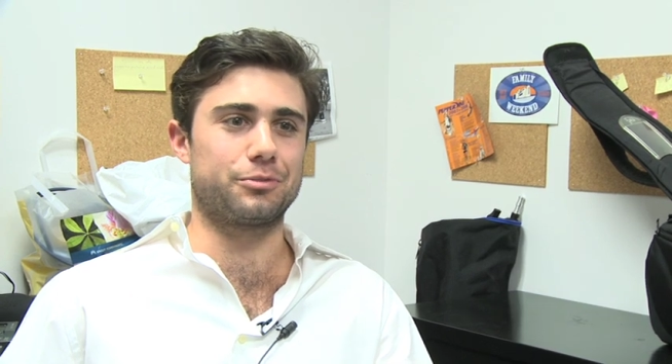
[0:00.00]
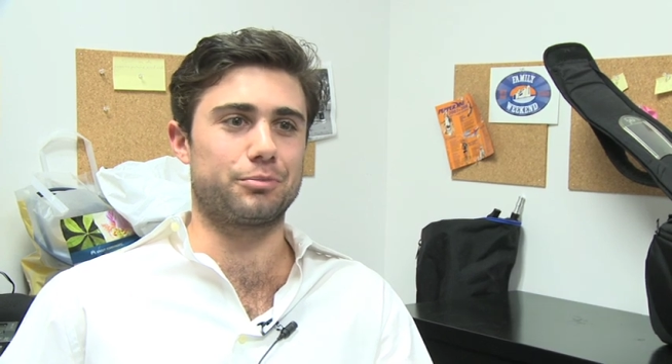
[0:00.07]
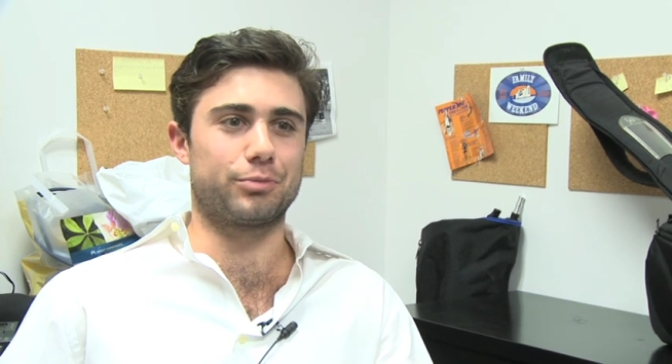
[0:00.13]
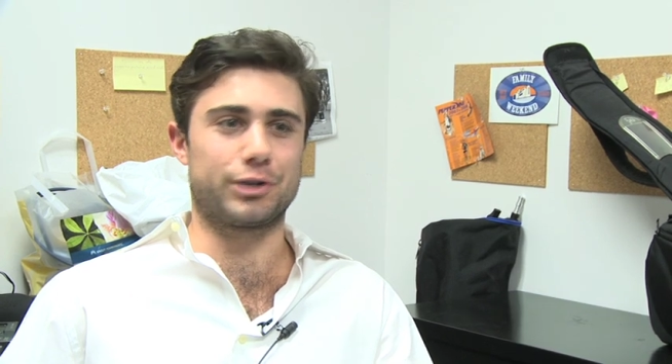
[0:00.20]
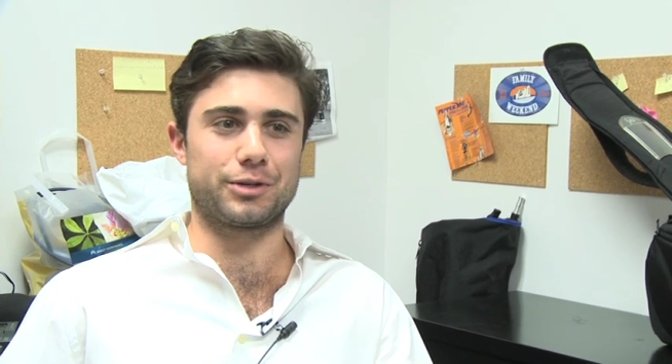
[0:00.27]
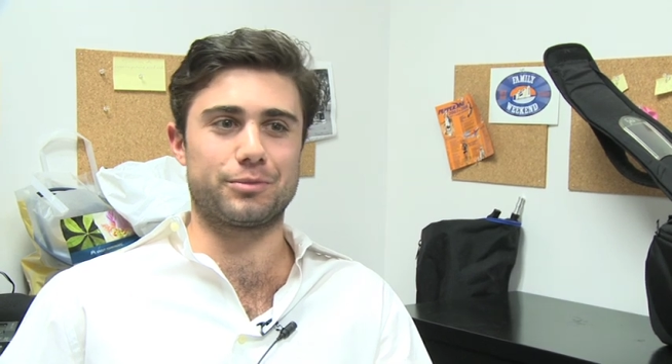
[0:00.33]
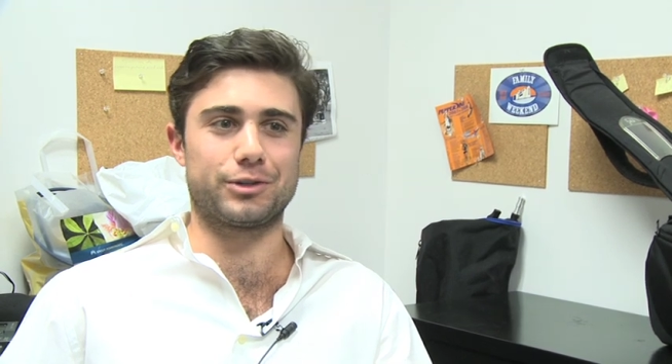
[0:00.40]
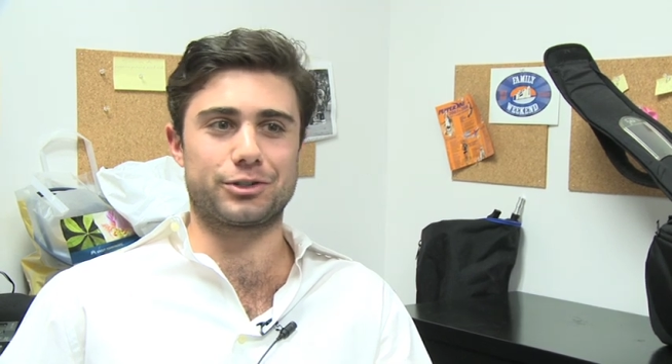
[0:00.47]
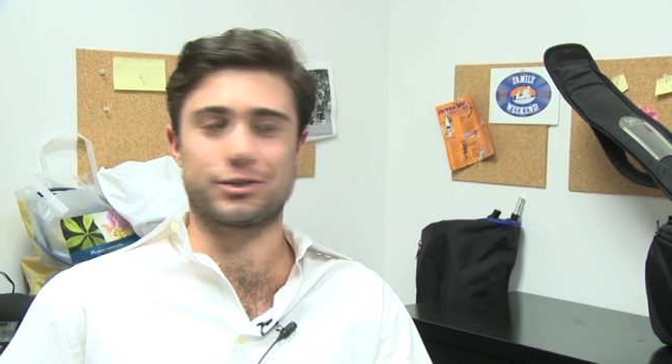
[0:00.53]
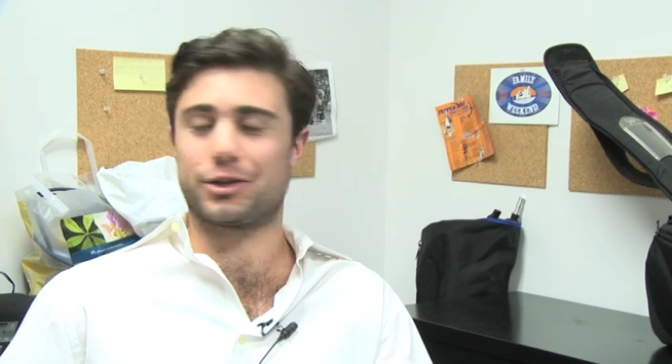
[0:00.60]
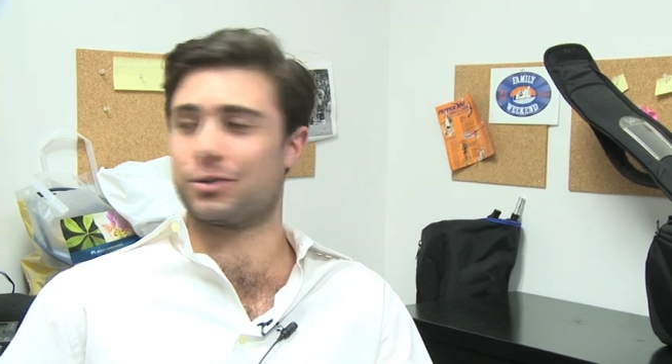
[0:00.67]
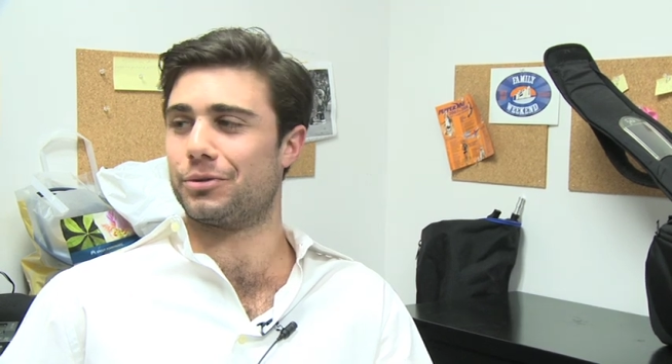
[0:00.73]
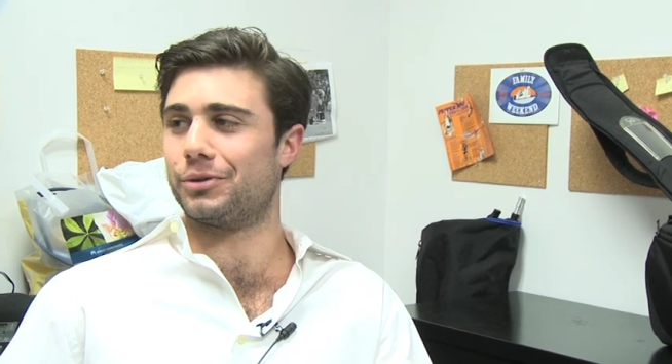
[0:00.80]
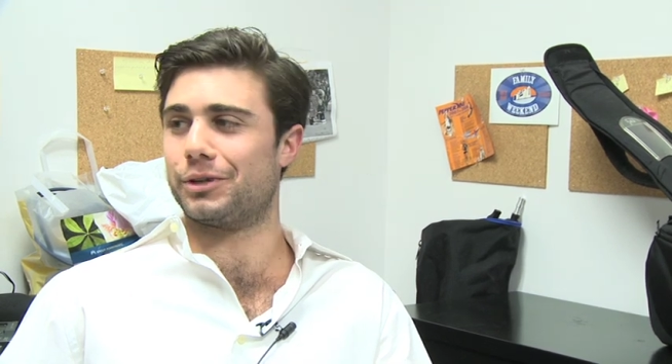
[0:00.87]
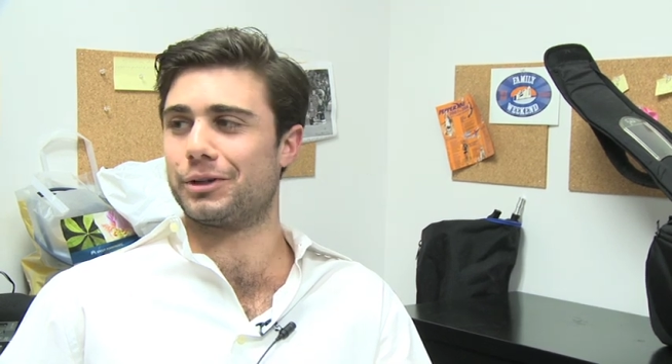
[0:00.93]
pretty much all
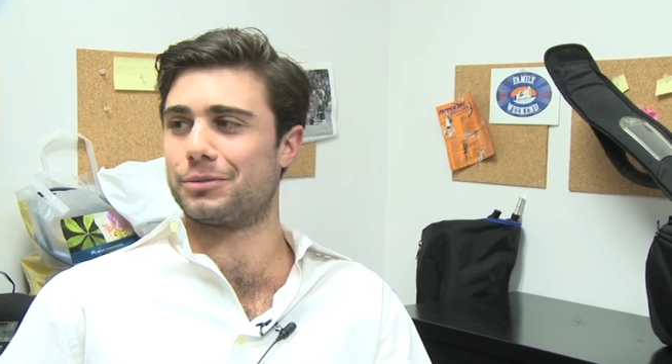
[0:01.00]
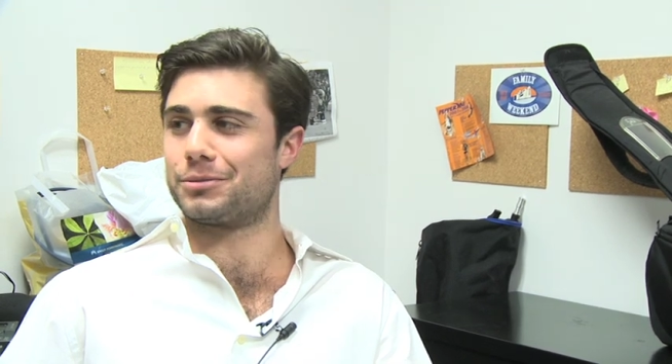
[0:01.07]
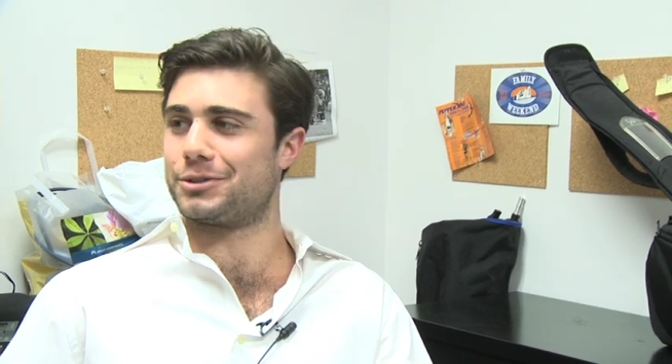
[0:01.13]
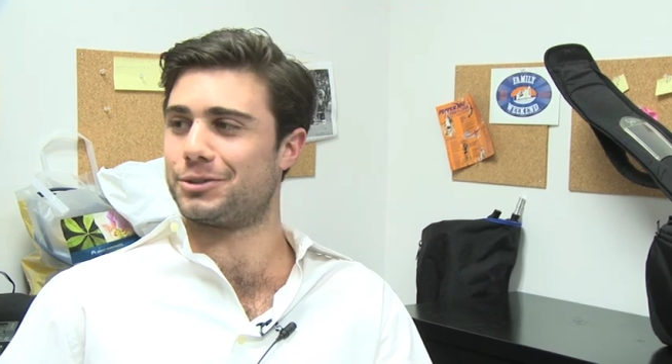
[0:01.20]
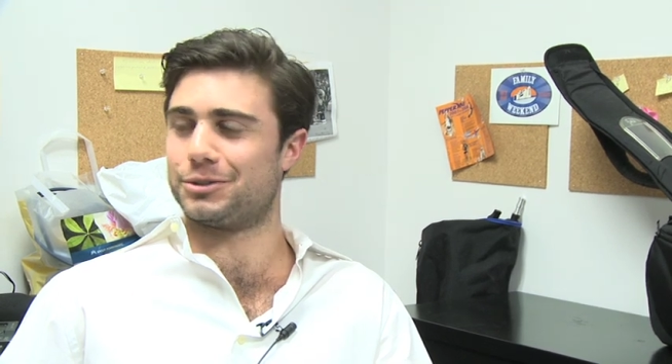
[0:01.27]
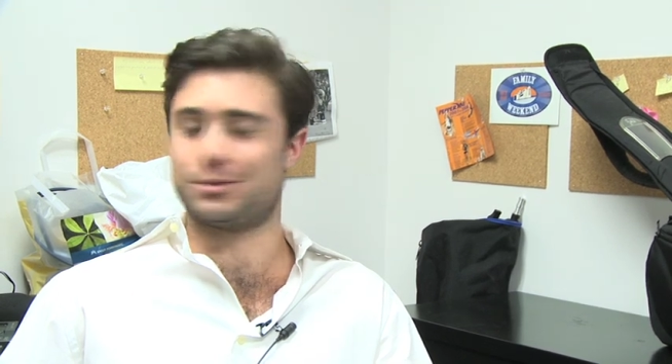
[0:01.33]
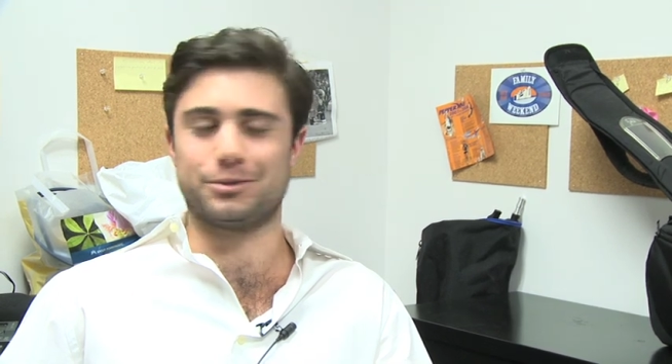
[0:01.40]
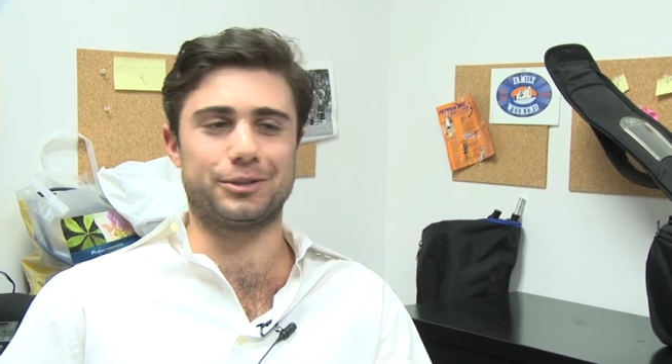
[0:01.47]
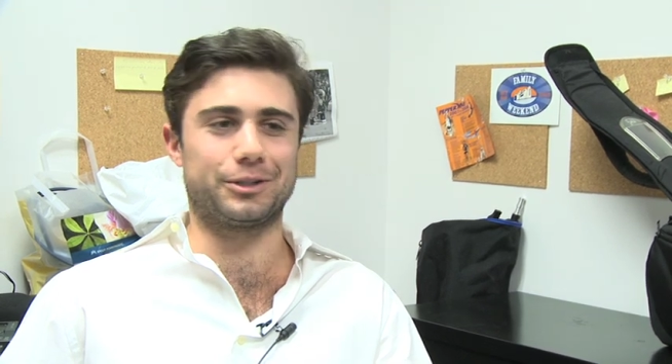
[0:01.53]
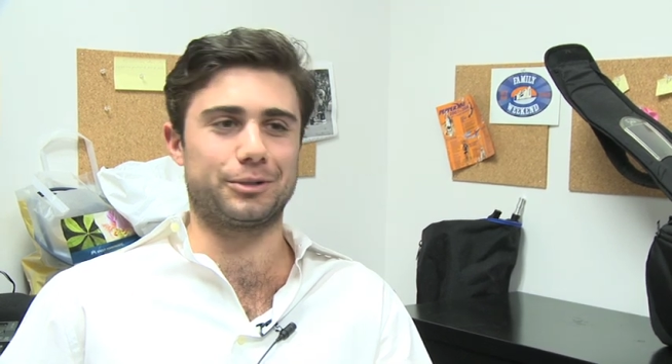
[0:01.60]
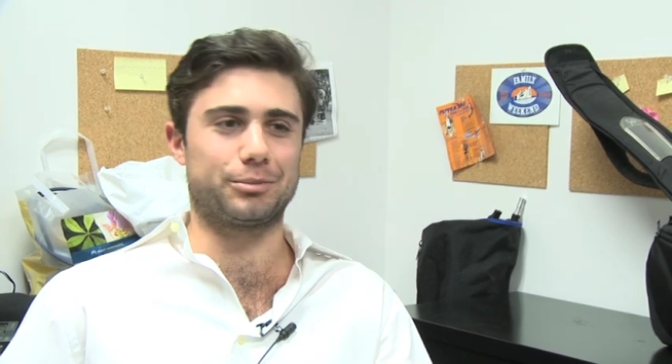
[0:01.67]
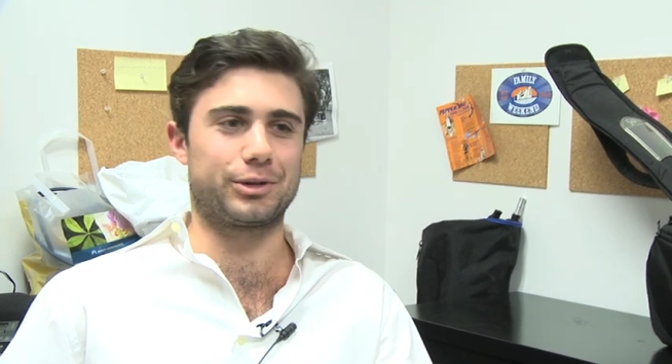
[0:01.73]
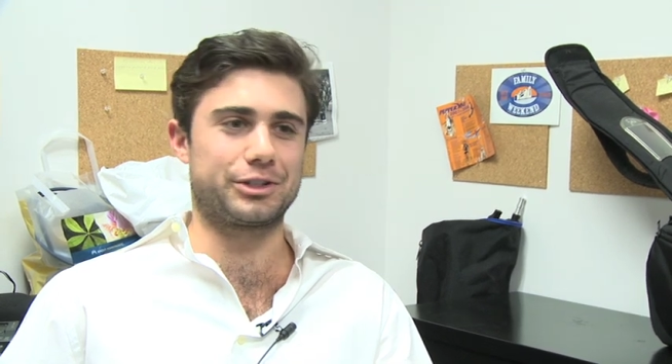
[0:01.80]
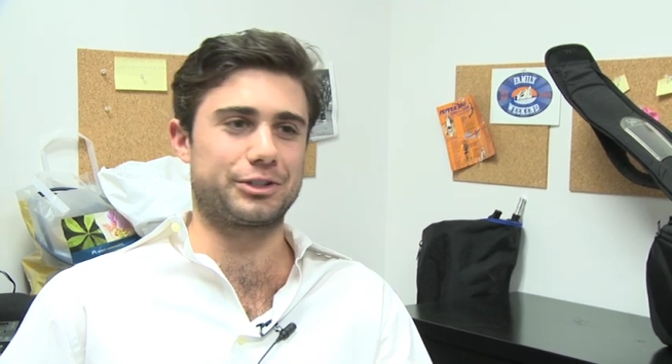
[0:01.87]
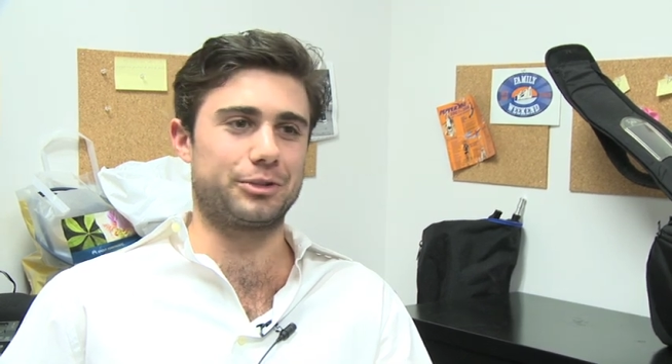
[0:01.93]
the way up to uh,
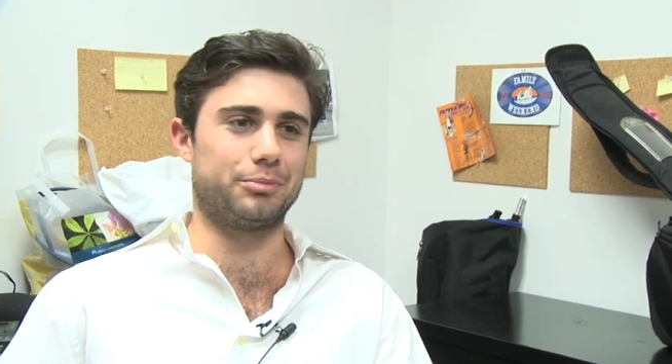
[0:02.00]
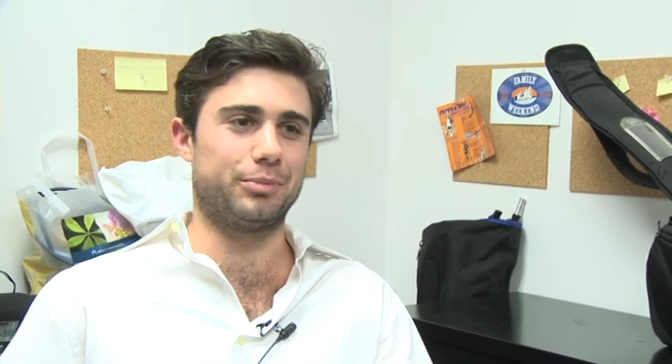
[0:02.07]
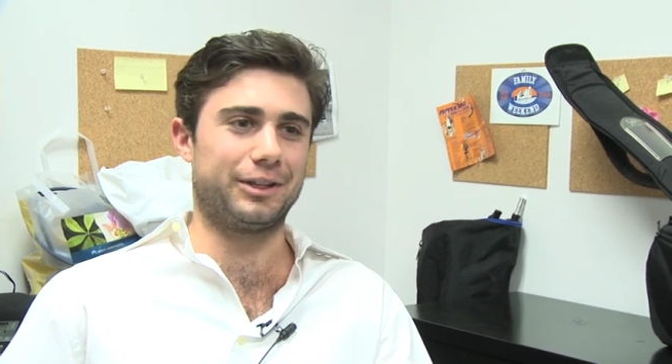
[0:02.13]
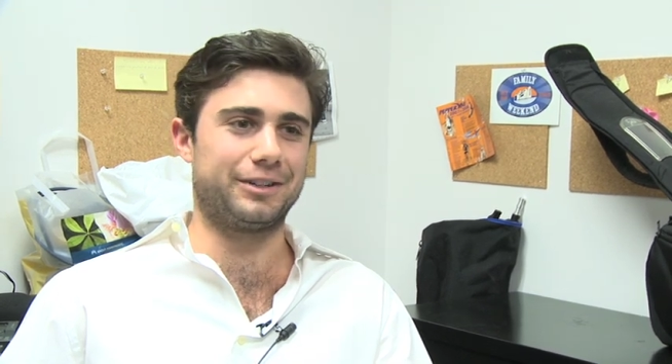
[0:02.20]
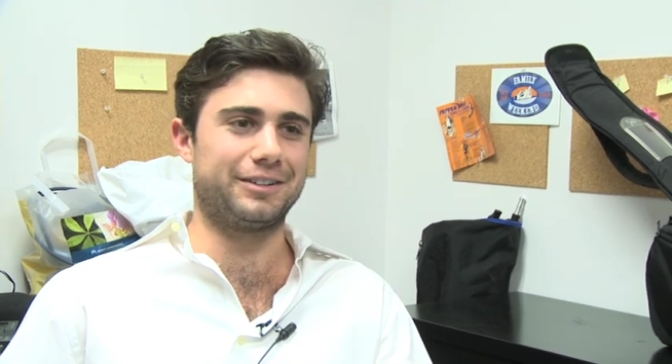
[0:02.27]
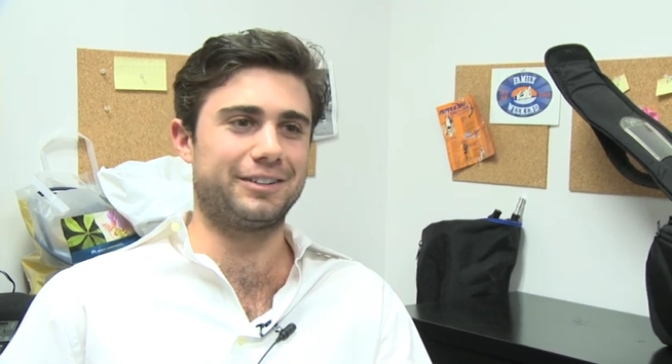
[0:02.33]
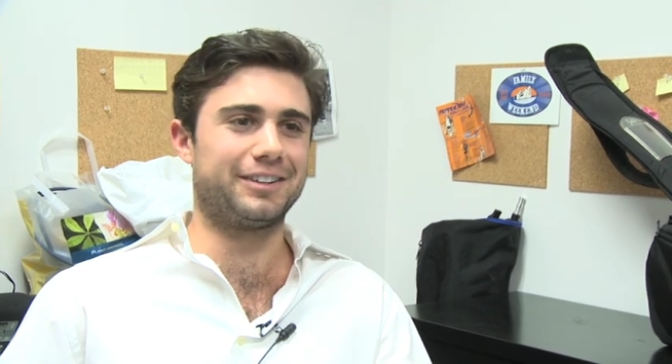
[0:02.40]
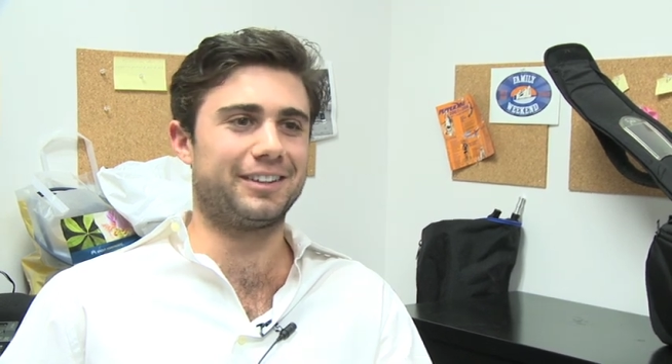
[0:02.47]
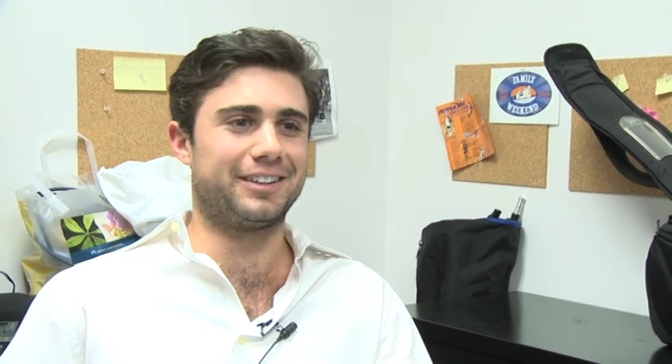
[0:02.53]
President Benton.